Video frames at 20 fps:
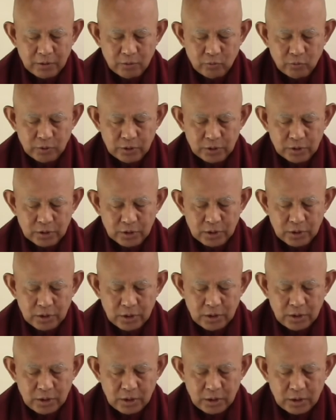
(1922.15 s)
with
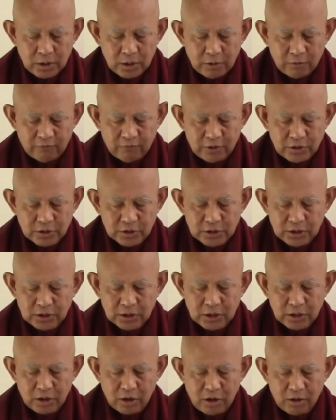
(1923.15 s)
facing
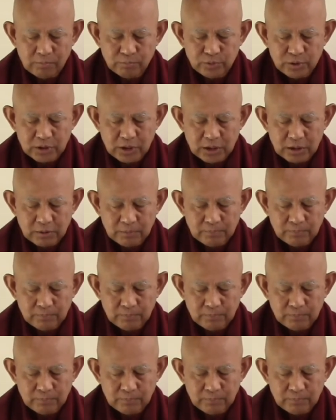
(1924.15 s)
that object,